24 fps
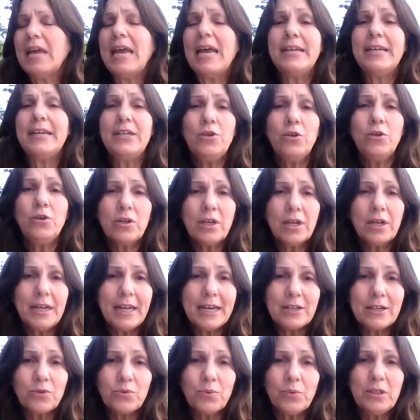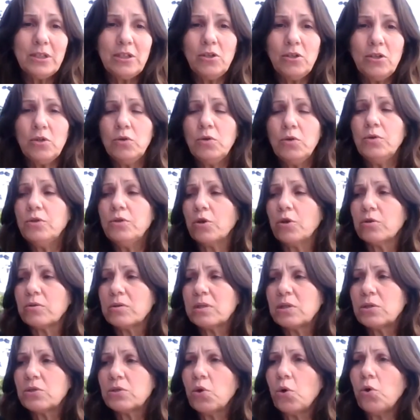any who connect with you, your
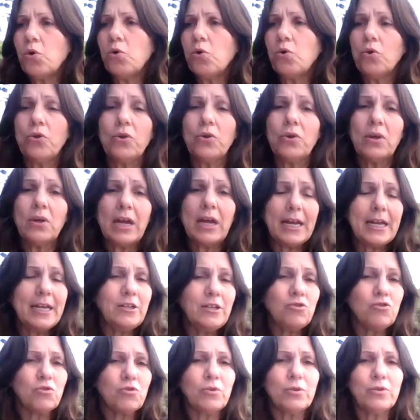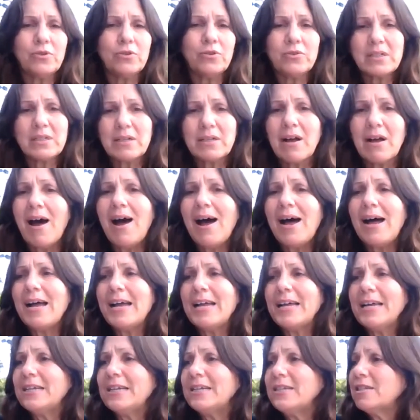soul, angels,
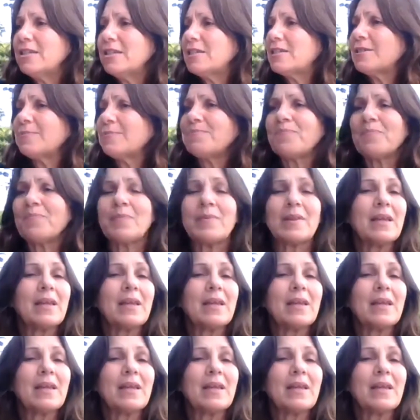guides,